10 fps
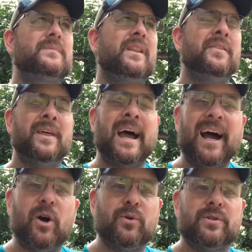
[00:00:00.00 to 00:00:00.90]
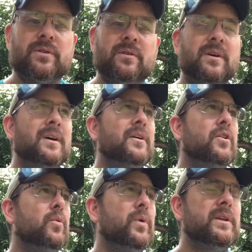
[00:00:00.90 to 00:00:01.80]
the hows,
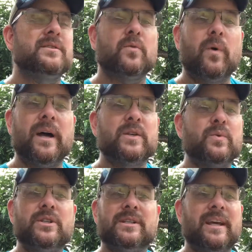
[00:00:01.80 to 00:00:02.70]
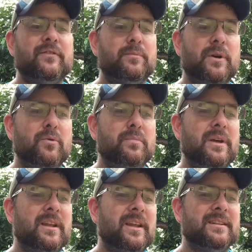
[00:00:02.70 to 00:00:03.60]
the wins, the whys. We just have to be
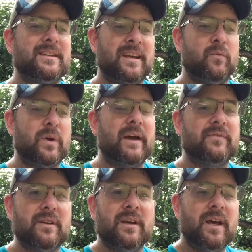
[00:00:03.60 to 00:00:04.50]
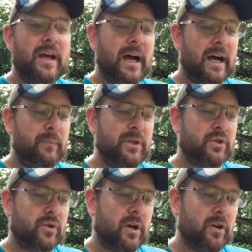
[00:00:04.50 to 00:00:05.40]
obedient, and we have to be
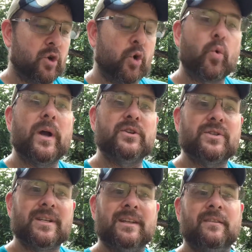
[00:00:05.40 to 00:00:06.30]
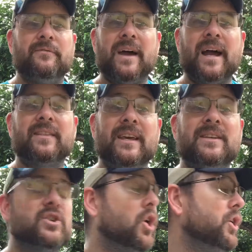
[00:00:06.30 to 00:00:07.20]
strong and courageous in the fact that
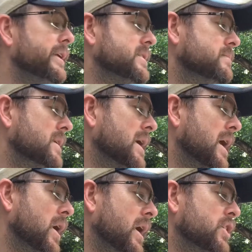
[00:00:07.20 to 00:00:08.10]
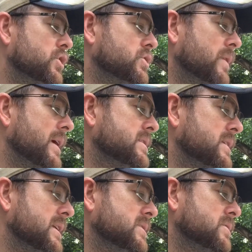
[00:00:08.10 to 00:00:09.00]
he's called us. So that's
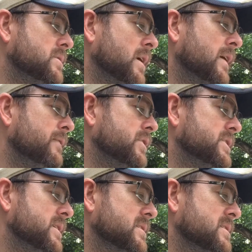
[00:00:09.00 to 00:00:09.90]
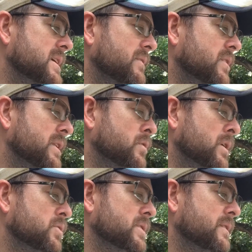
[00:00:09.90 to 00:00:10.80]
verse 6 and 7. Then it goes on